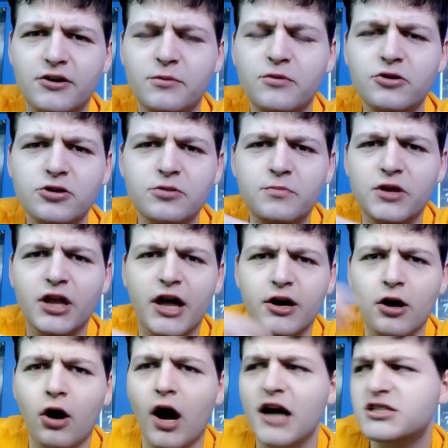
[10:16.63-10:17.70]
You could be like,
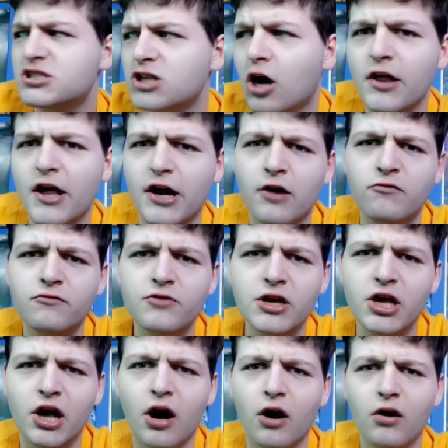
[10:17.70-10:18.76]
oh, I saw that on
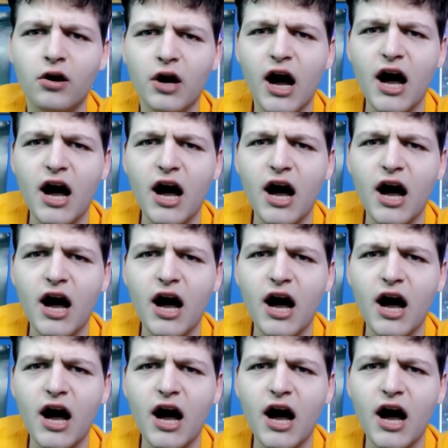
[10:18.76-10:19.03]
video.